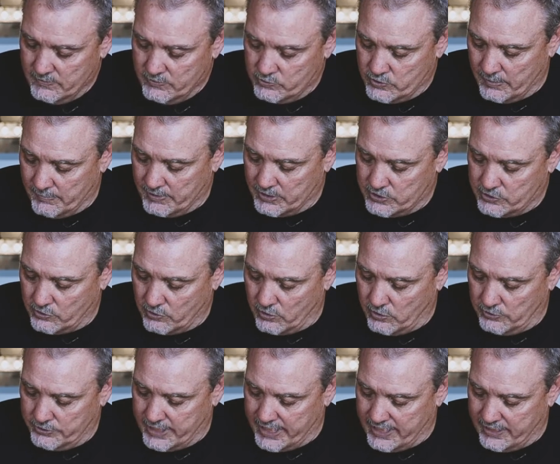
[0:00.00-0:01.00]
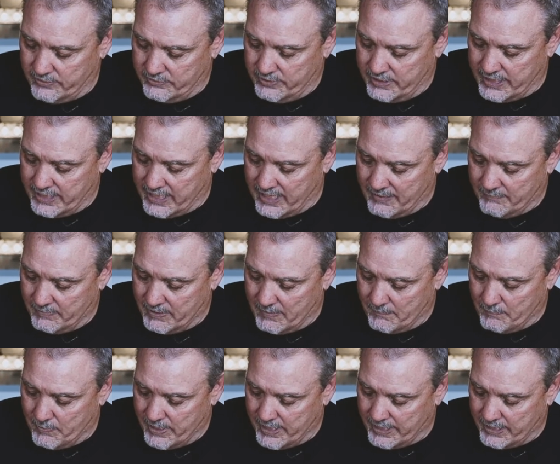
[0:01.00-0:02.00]
So I'm going to scroll down and I'm going
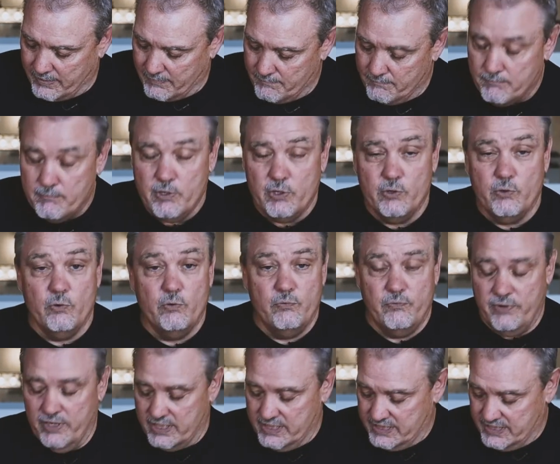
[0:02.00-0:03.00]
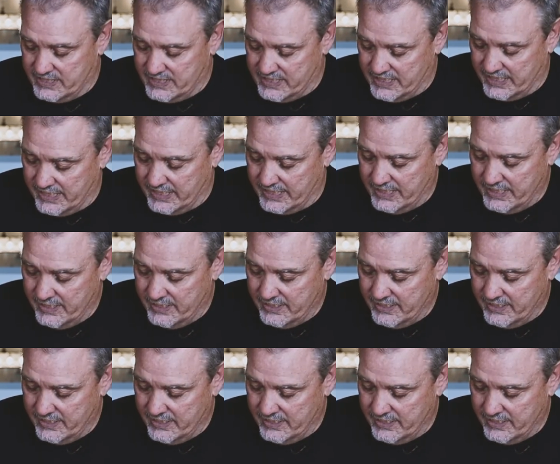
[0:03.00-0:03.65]
to pick Move Z